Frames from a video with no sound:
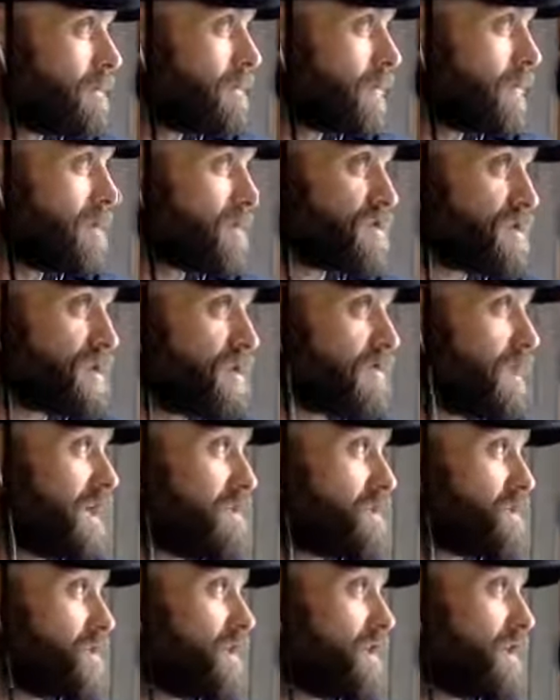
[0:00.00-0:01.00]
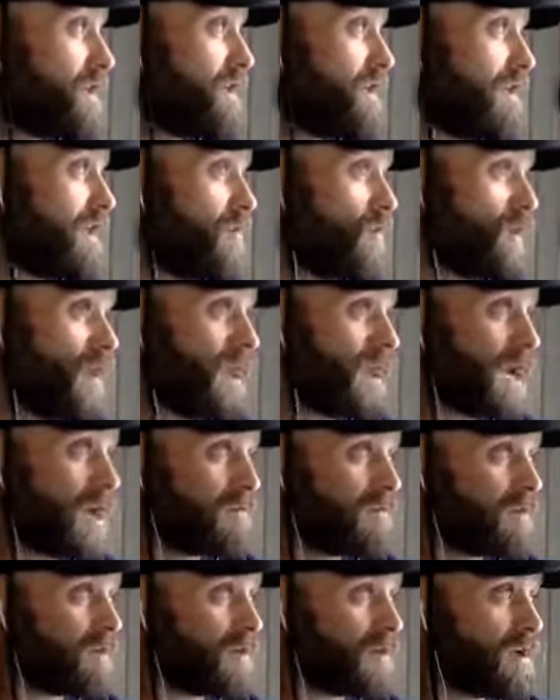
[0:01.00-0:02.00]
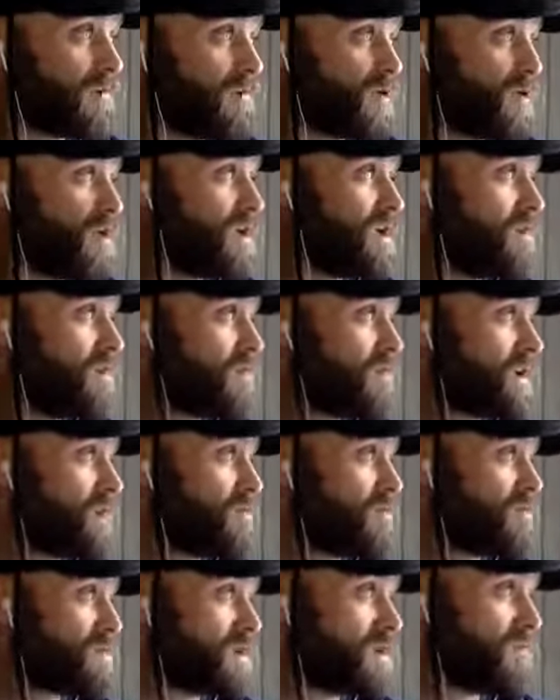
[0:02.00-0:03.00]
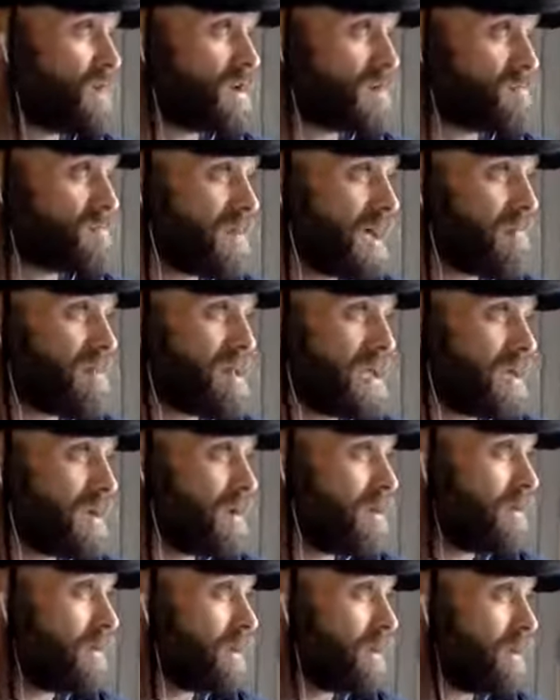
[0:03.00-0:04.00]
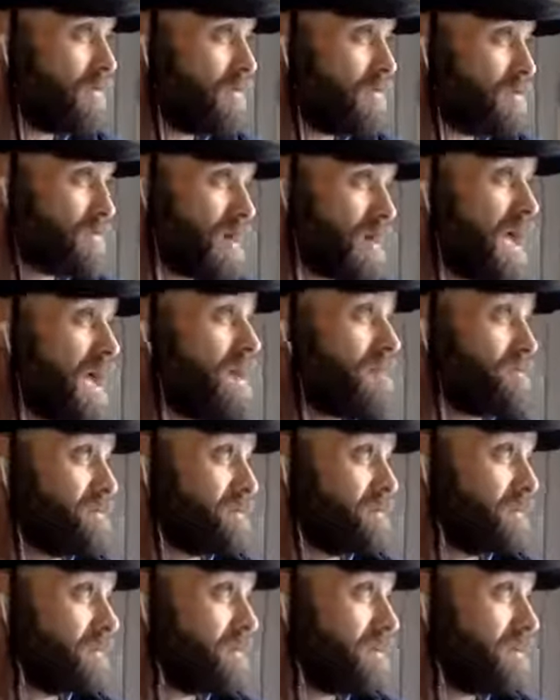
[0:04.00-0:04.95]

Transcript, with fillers: And I saw that child a little while after in a buggy, I think it was him with his mammy, and he was grand.